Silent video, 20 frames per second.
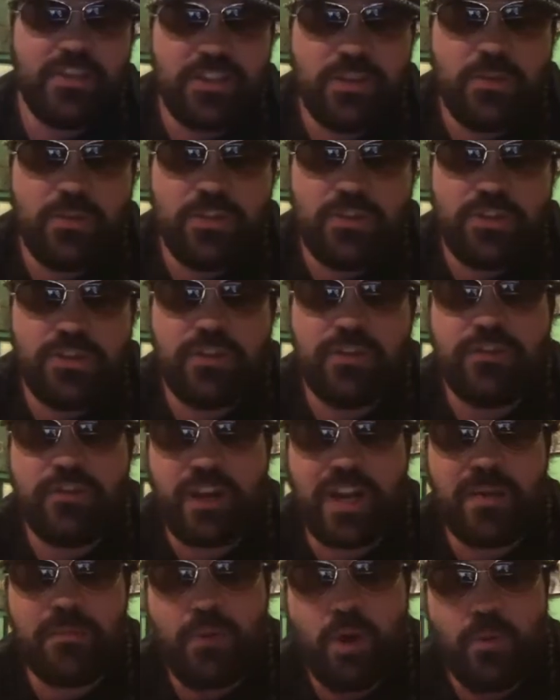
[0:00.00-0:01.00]
It was still a
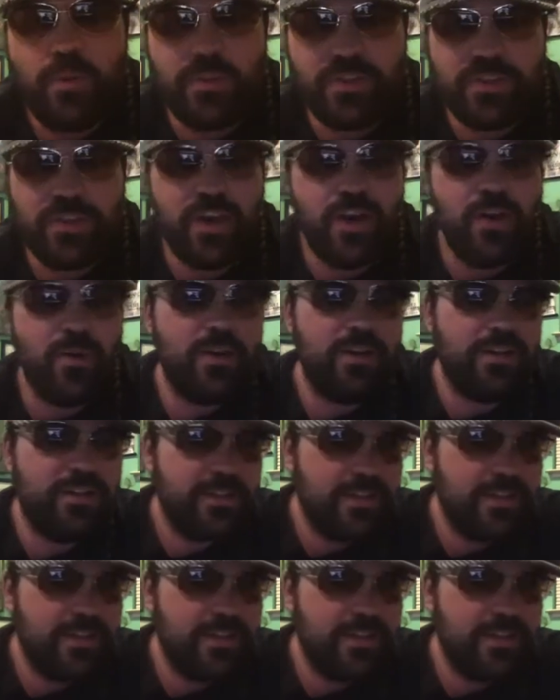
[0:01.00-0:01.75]
funny moment, though.